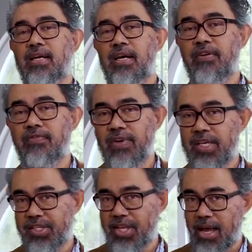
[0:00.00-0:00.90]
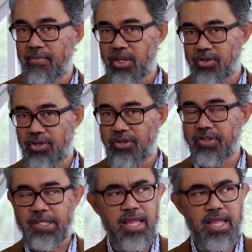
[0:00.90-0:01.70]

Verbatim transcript: of established churches.